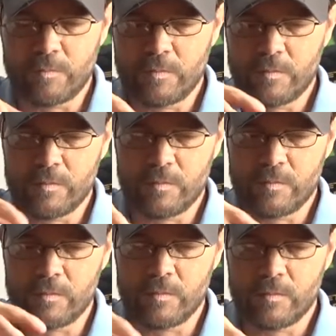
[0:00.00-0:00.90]

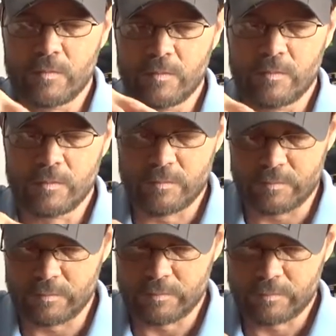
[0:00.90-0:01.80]

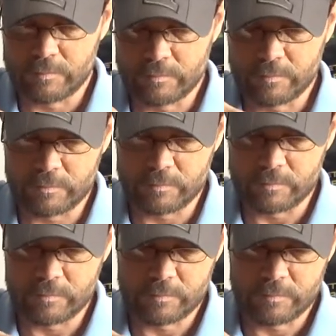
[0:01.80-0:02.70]

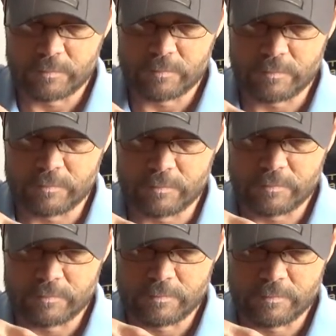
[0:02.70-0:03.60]

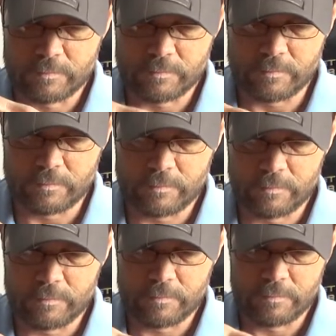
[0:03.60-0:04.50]

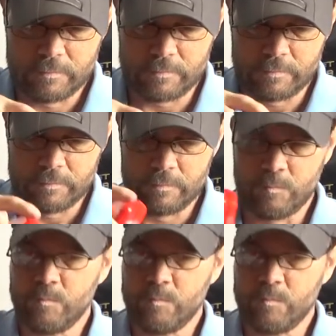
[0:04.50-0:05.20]
(no one is talking)